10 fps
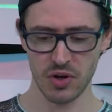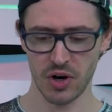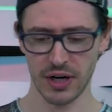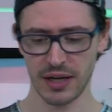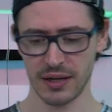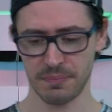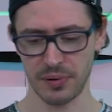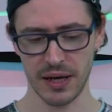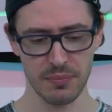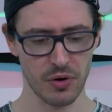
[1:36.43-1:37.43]
You're gonna
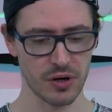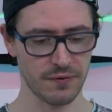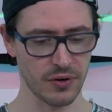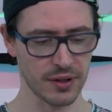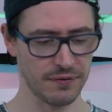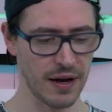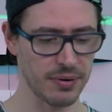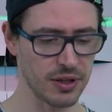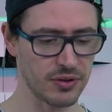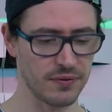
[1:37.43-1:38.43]
pay more for the
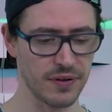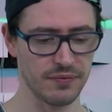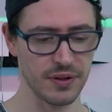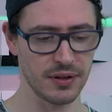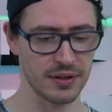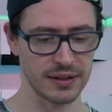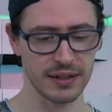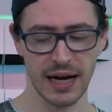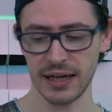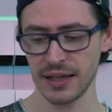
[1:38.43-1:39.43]

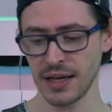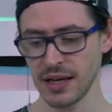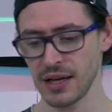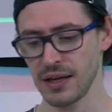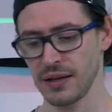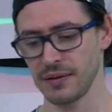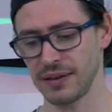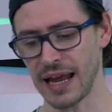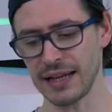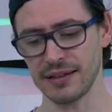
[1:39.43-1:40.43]
599
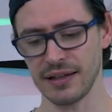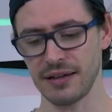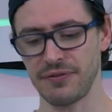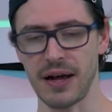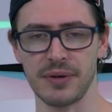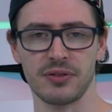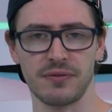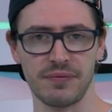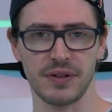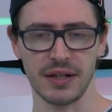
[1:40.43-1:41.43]
than the
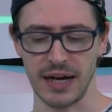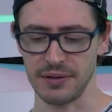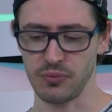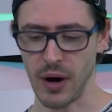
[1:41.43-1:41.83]
559.